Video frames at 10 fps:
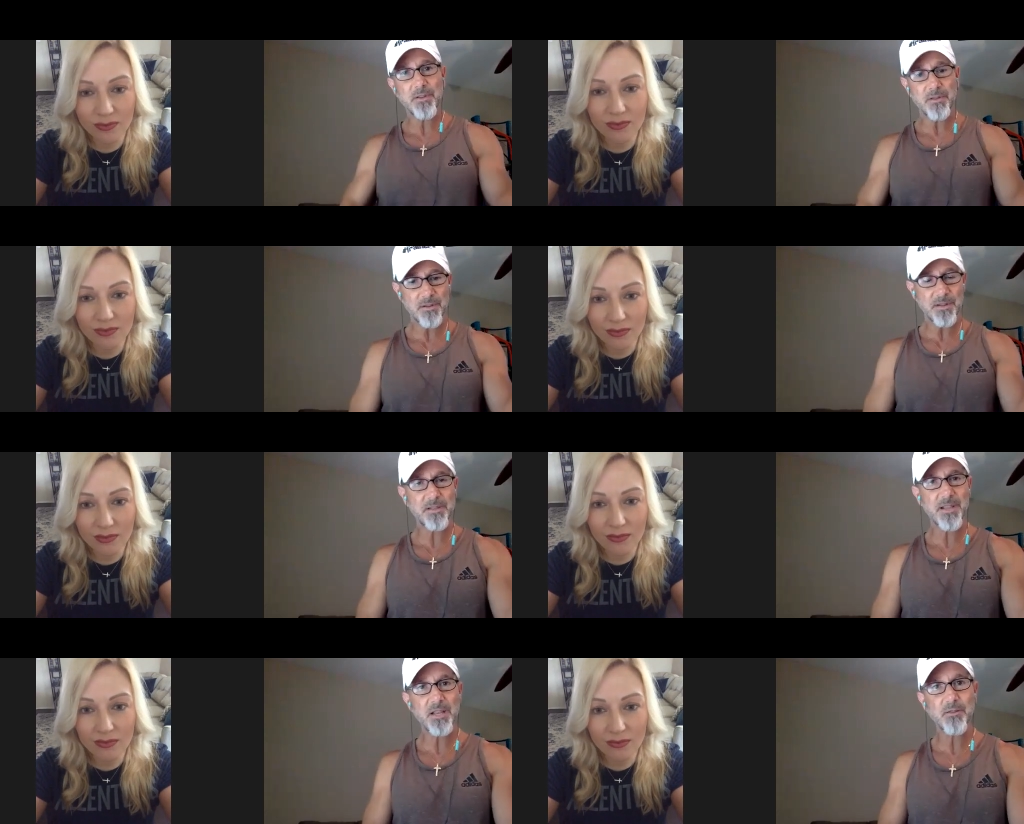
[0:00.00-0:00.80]
Speaker 1: into this
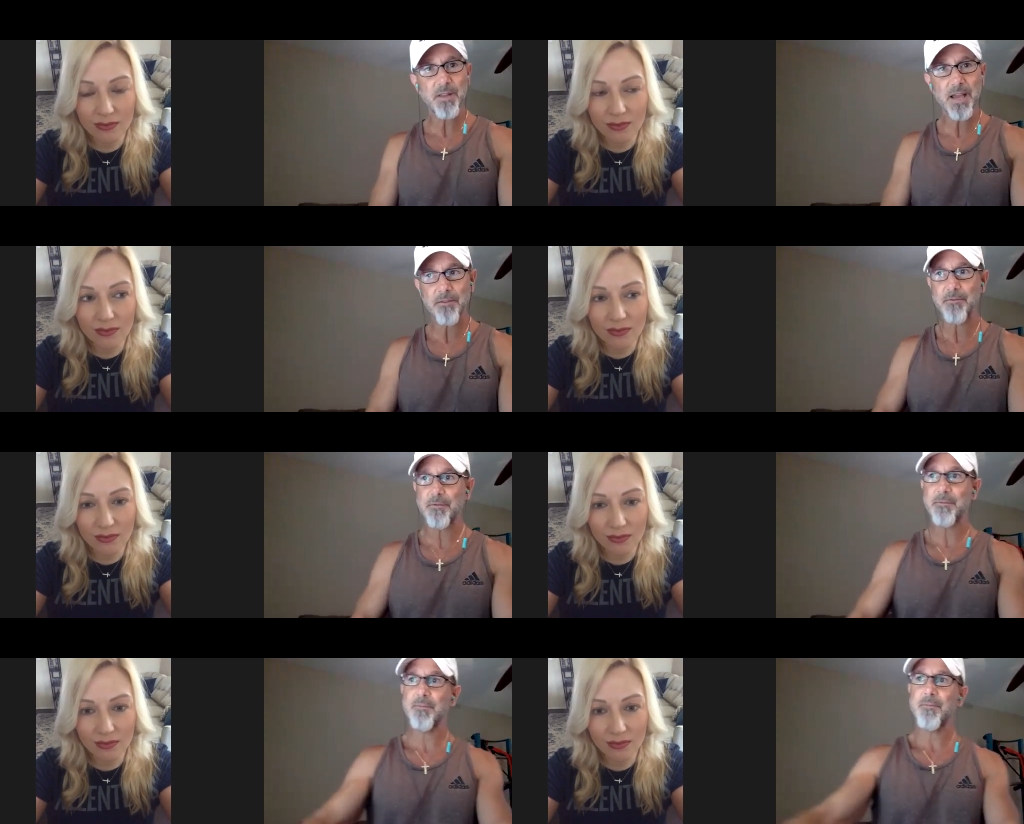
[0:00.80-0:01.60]
stage of life.
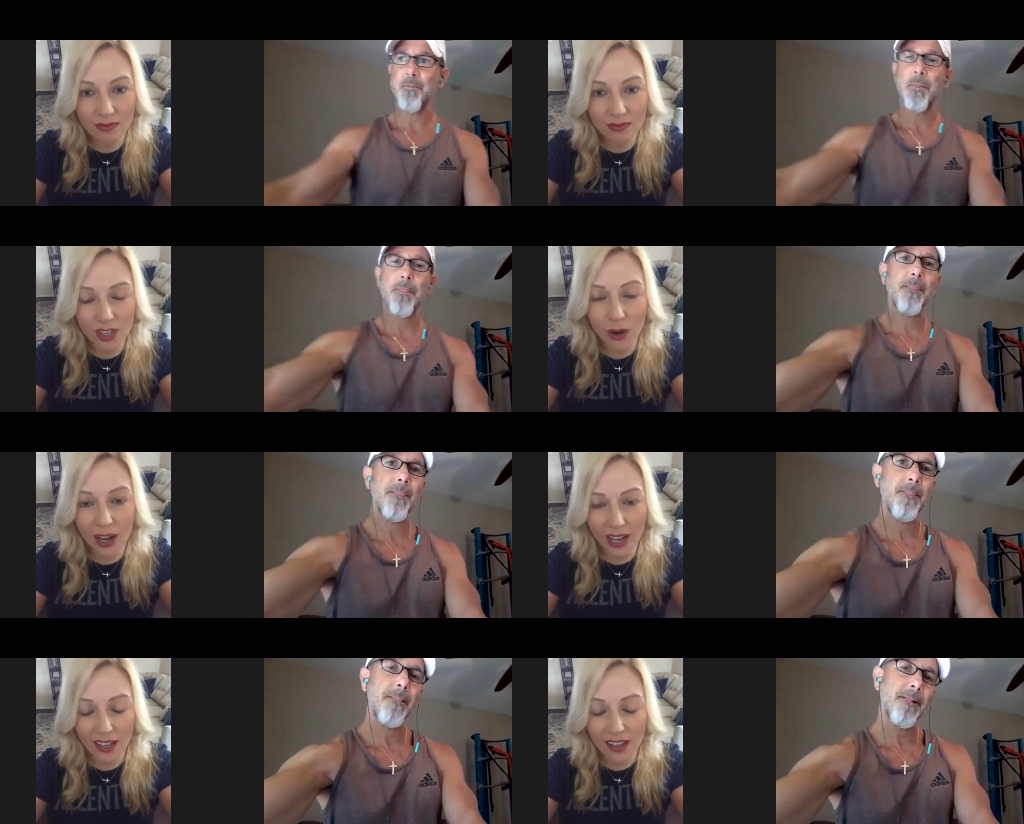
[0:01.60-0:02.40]

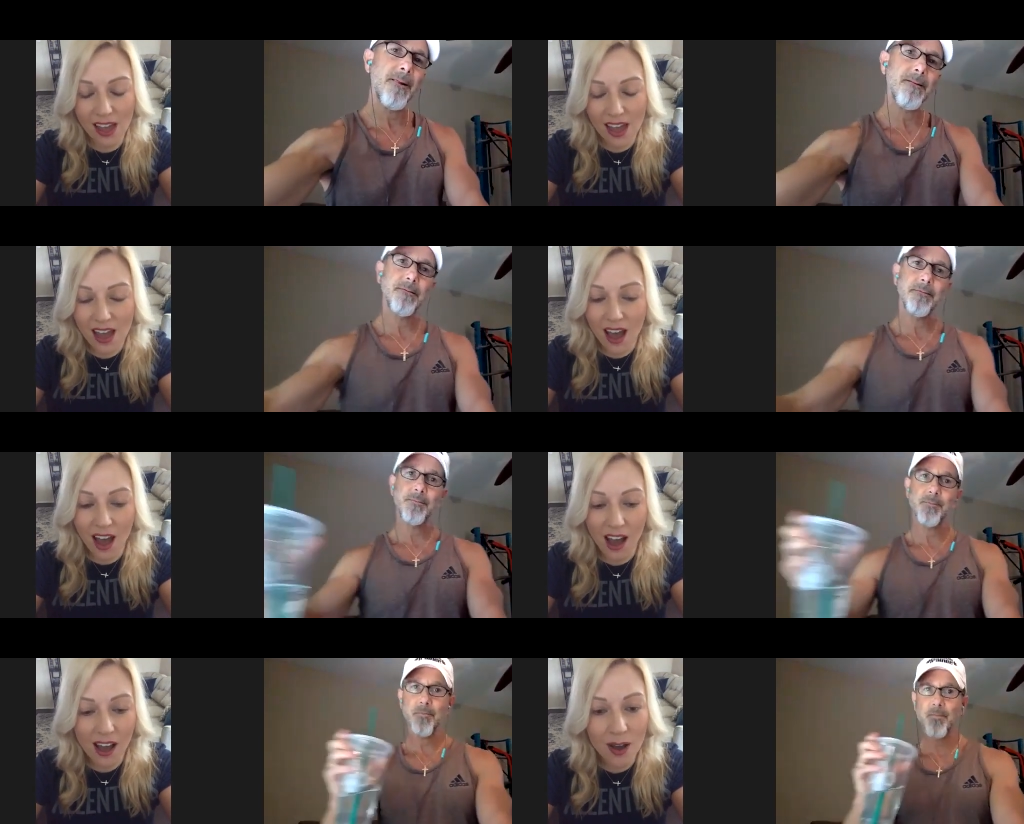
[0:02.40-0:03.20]
Speaker 2: Okay.
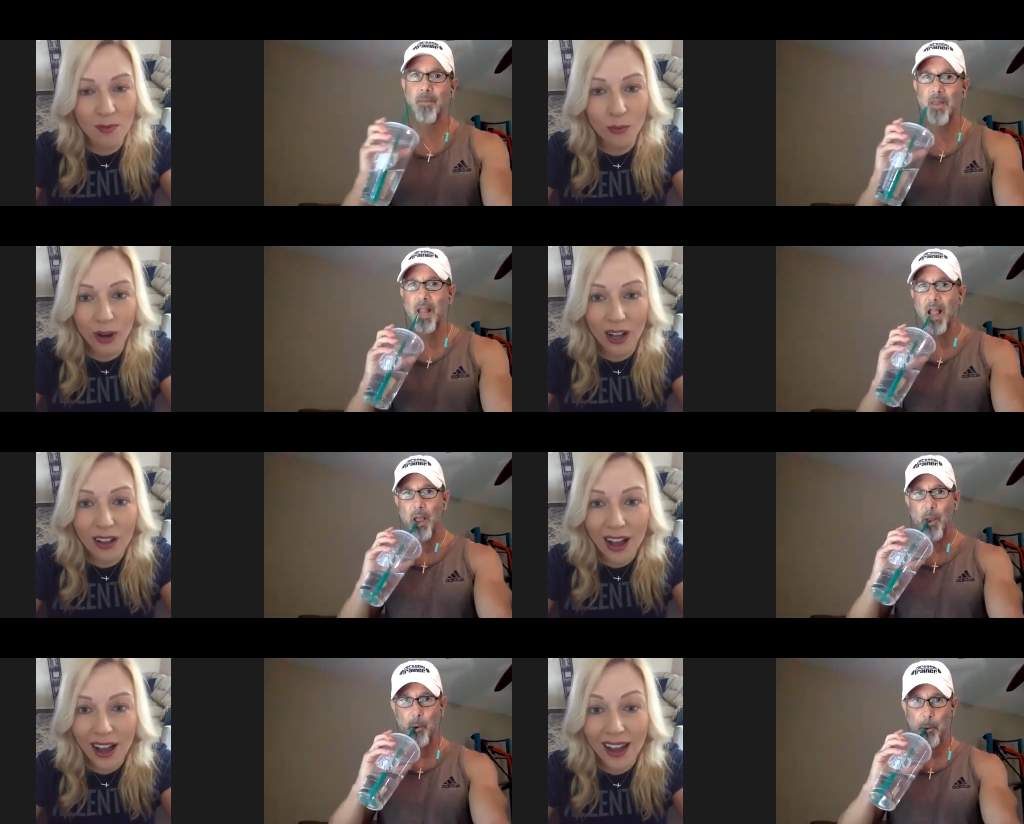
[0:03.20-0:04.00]
Um, well,
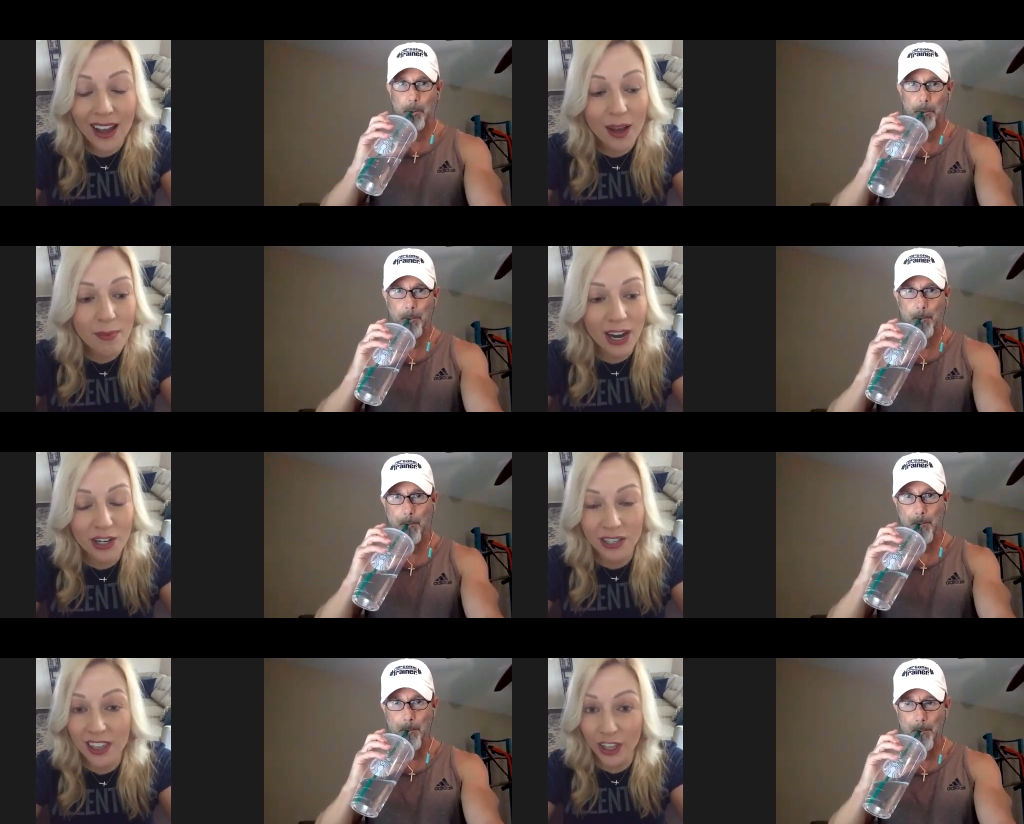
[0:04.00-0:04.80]
I am
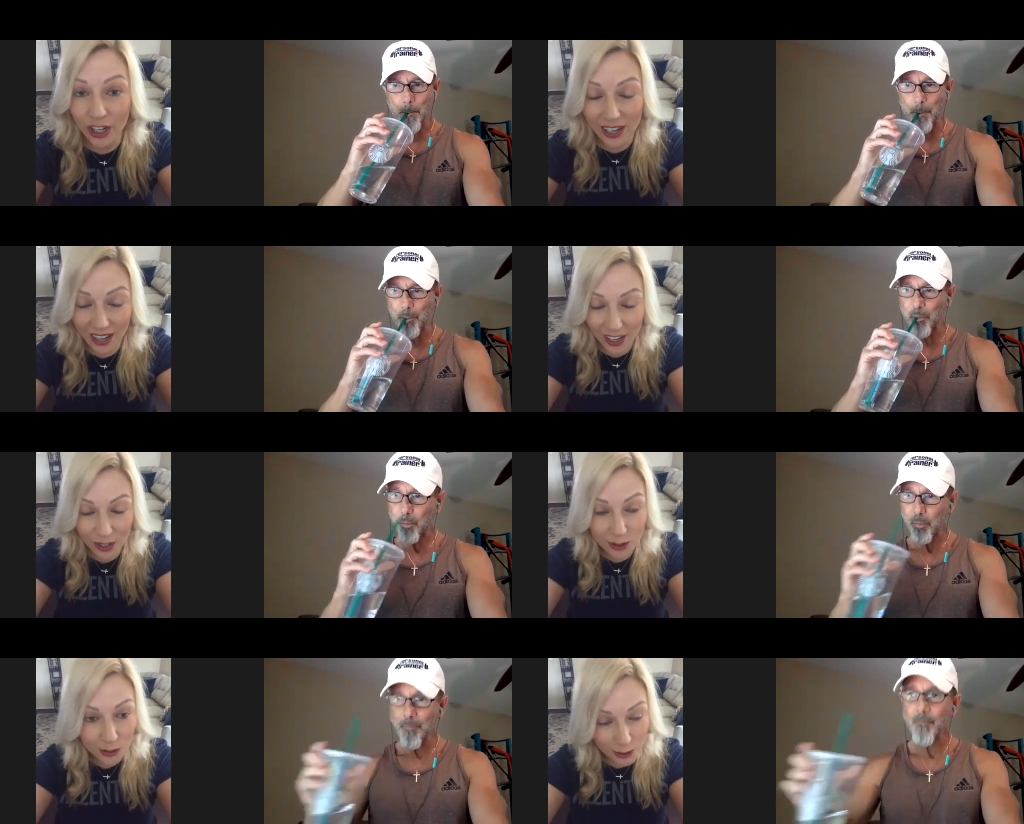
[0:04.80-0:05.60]
actually 38
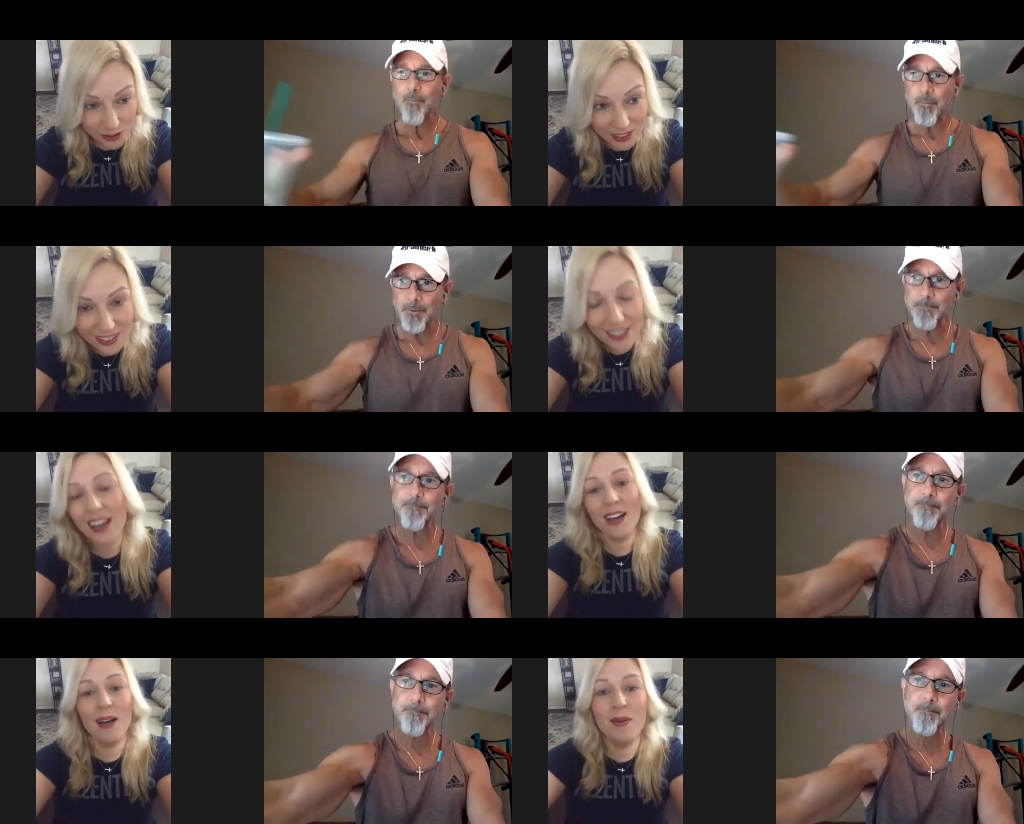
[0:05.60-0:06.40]
years old.
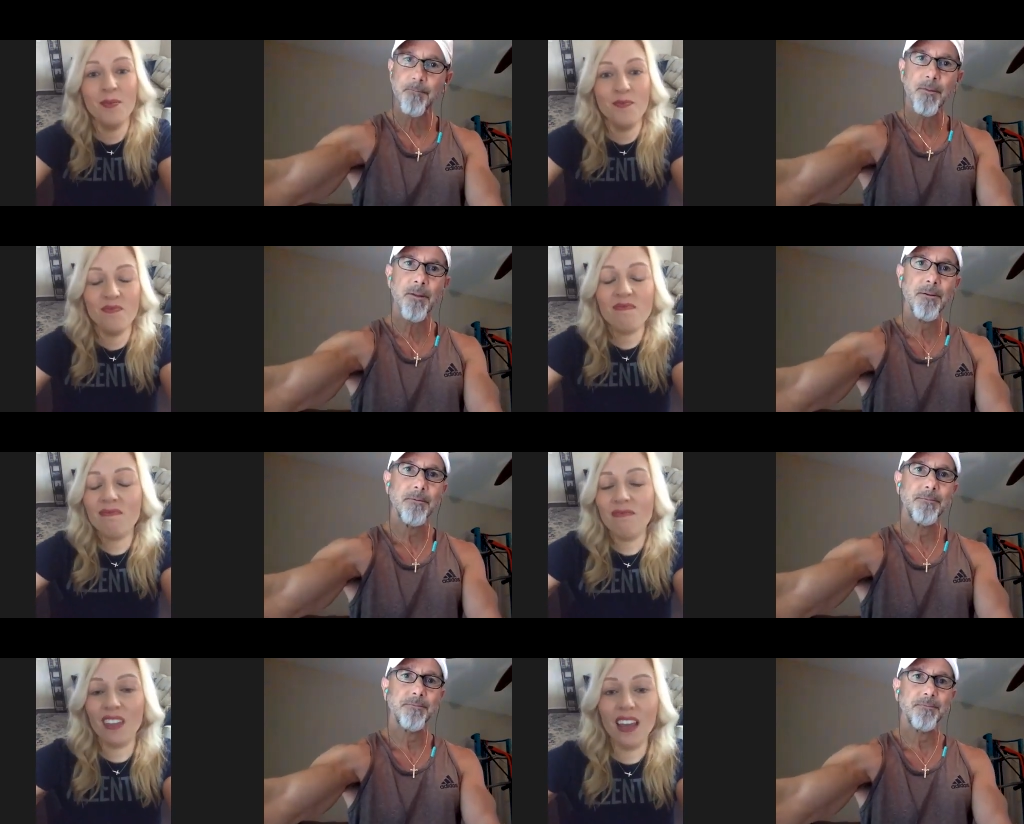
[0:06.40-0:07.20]
Um,
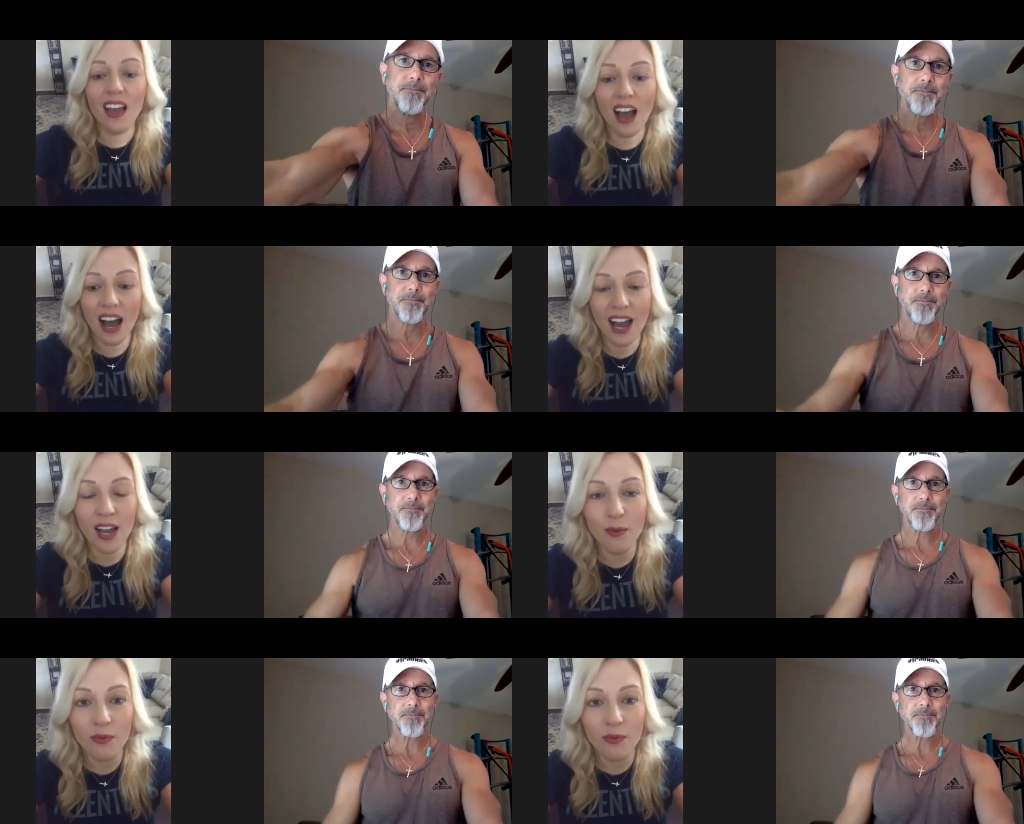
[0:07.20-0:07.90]
I've